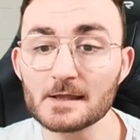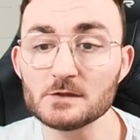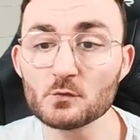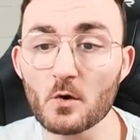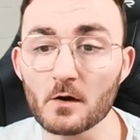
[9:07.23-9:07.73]

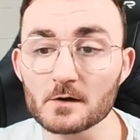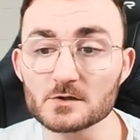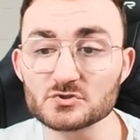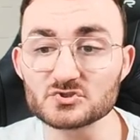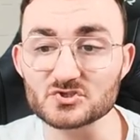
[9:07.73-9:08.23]
you are
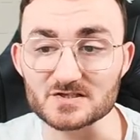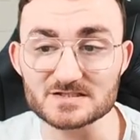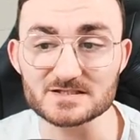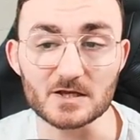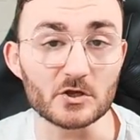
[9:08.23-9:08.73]

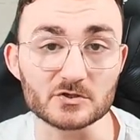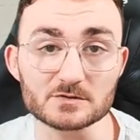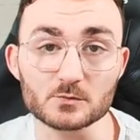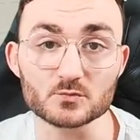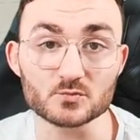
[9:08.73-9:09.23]
just a
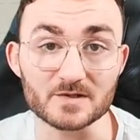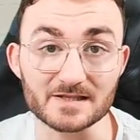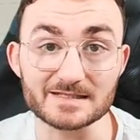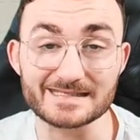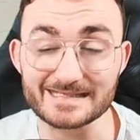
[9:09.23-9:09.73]

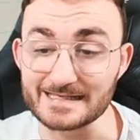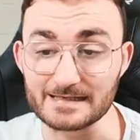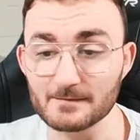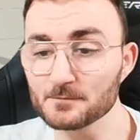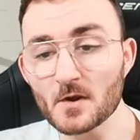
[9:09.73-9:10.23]
real king.